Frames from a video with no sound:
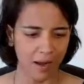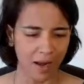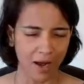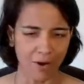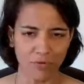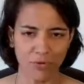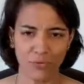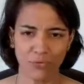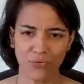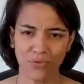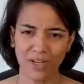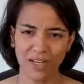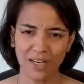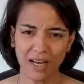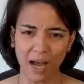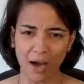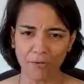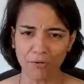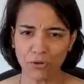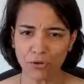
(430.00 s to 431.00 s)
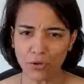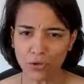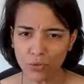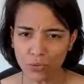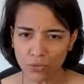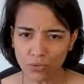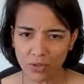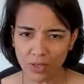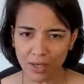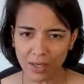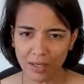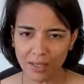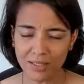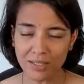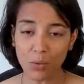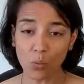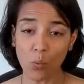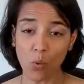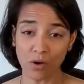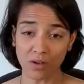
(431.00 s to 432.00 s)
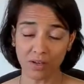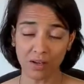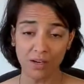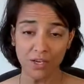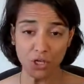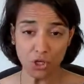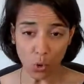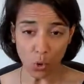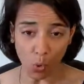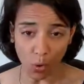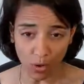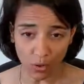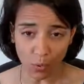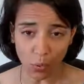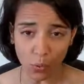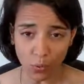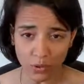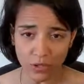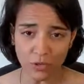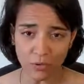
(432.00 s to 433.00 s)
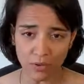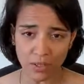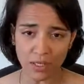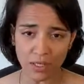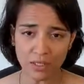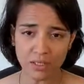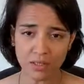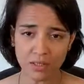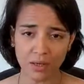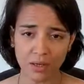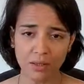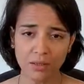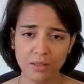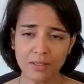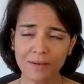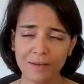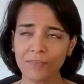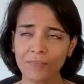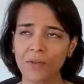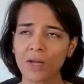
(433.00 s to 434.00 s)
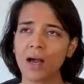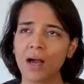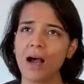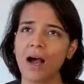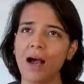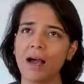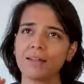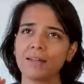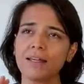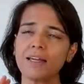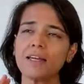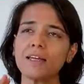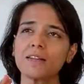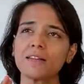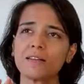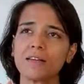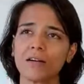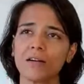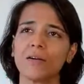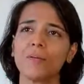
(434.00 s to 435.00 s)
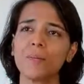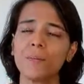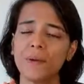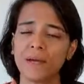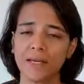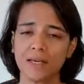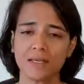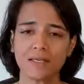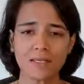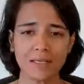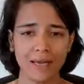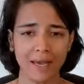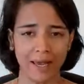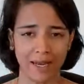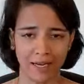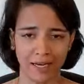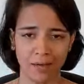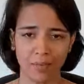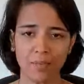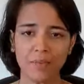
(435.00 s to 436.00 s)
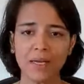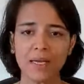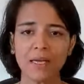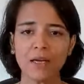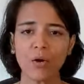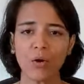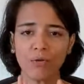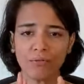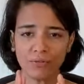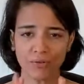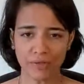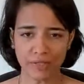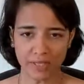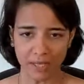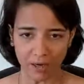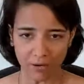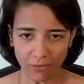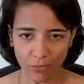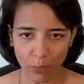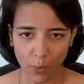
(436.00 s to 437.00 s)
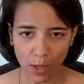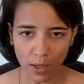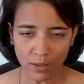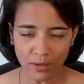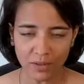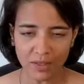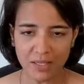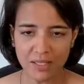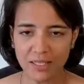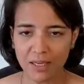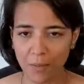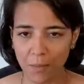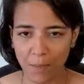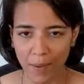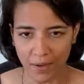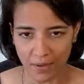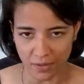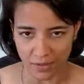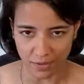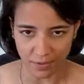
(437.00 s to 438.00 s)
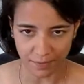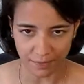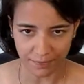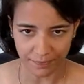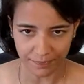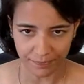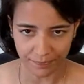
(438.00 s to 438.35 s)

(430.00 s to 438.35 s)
how you feel, how you do things, what are your own unique strengths. I think the biggest enemy of your self-worth is comparison.